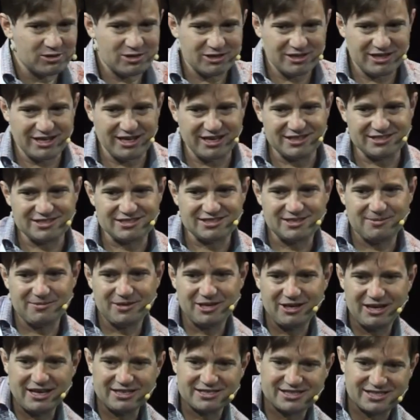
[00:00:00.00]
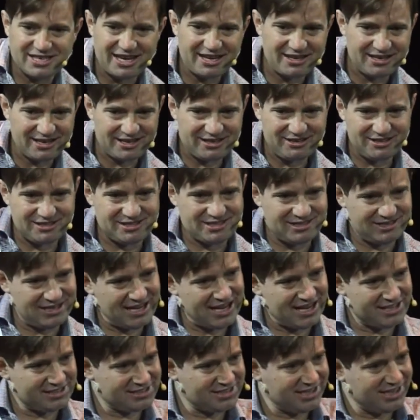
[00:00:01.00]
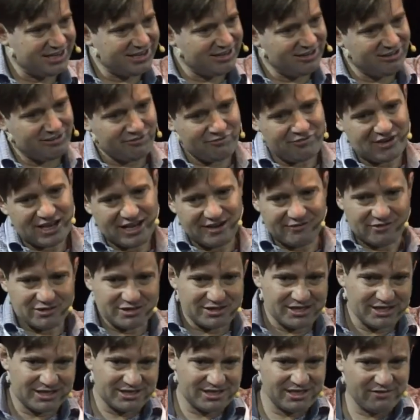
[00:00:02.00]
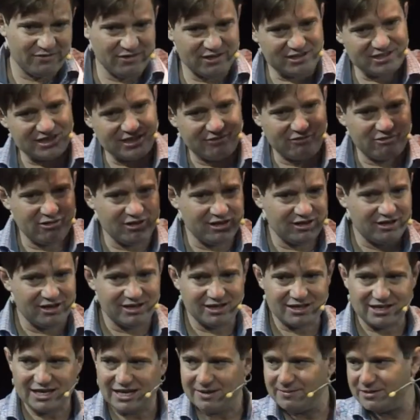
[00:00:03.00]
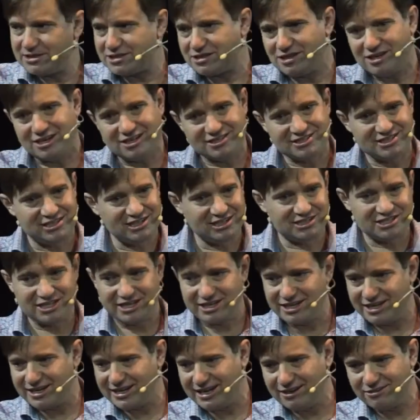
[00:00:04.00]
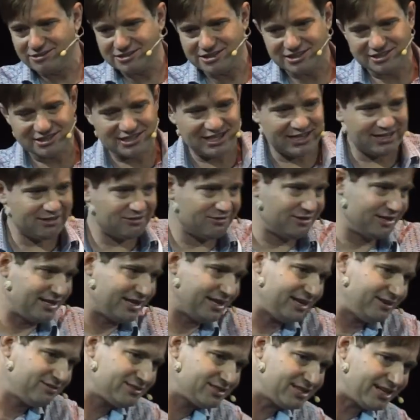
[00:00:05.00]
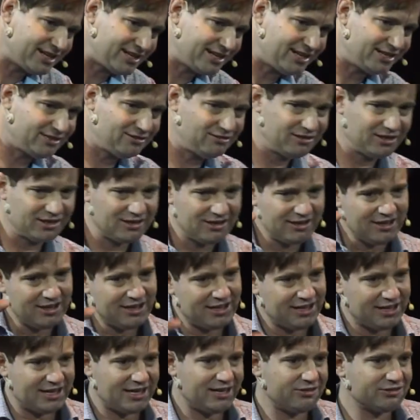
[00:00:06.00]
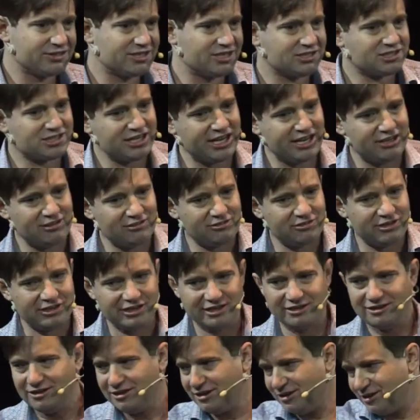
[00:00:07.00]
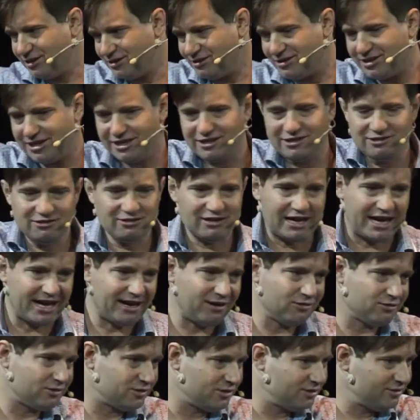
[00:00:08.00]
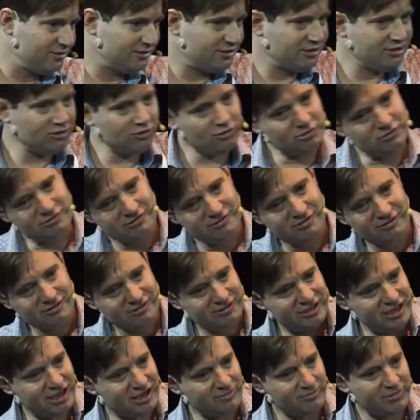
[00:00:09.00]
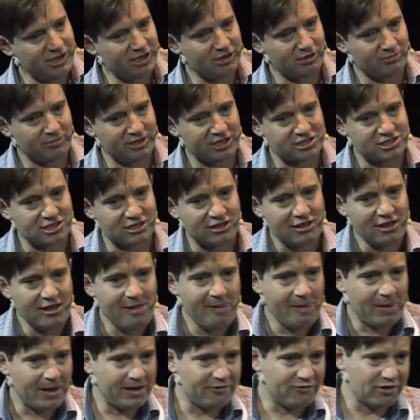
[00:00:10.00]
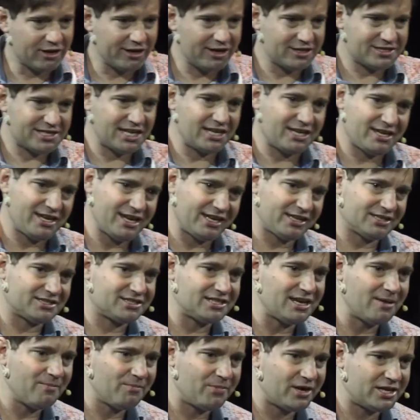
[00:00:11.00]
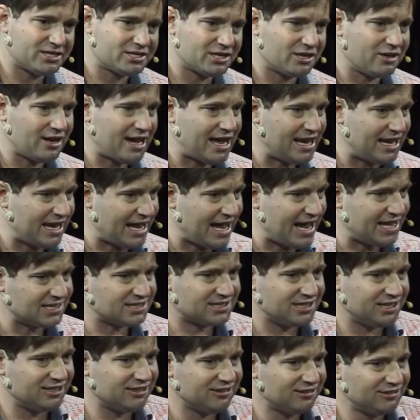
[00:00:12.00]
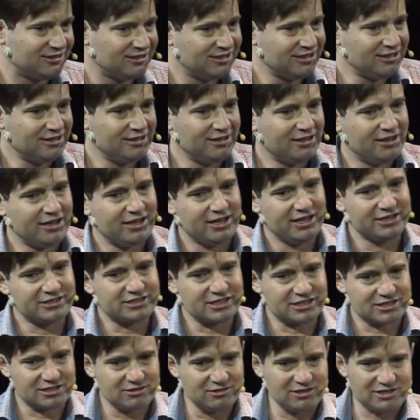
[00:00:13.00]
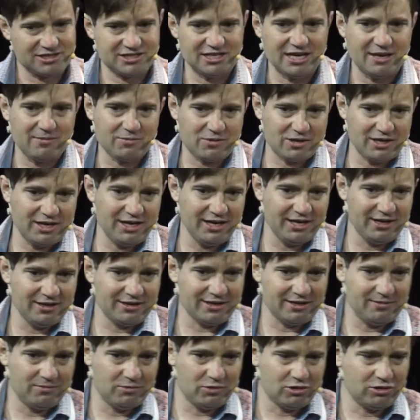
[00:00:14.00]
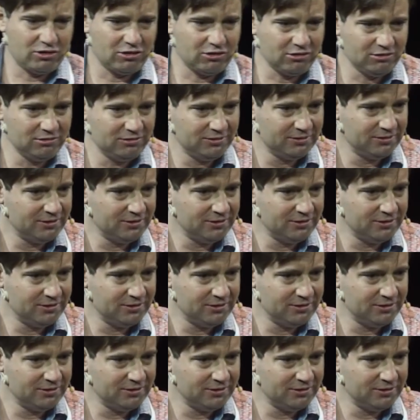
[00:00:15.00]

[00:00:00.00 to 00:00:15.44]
today is somebody who has tentacles and has 5 or 6 different stuff going all the time. It's constantly checking, how's this guy doing? How's that guy doing? And how's this channel doing? And okay, you're out. You take a bigger budget. And if you're going to take the same budget you had last year and just do the same thing and more,